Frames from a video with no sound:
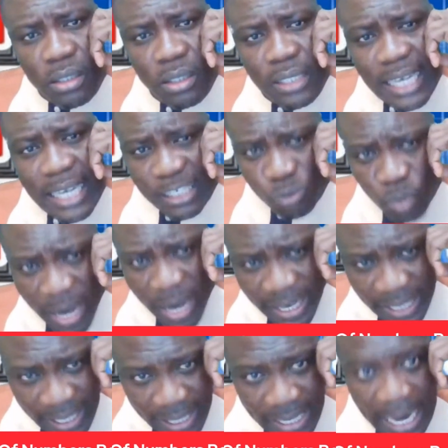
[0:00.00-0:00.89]
That's why
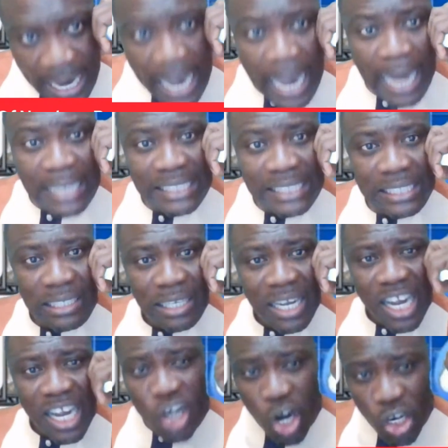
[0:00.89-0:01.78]
he got,
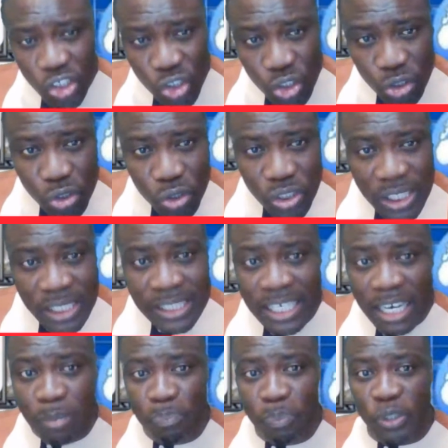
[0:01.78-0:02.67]
constituting
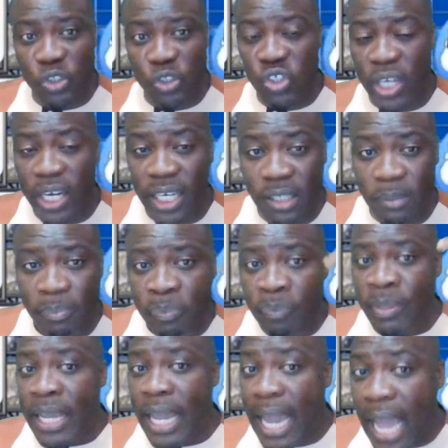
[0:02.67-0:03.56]
10%.
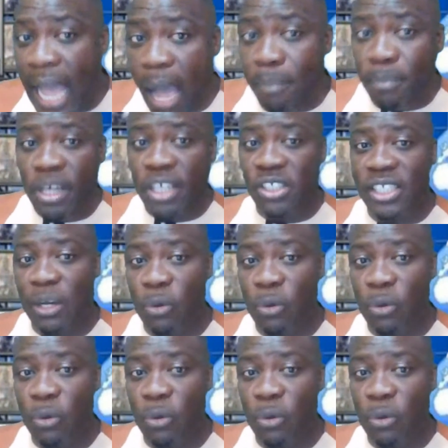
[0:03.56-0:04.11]
And how much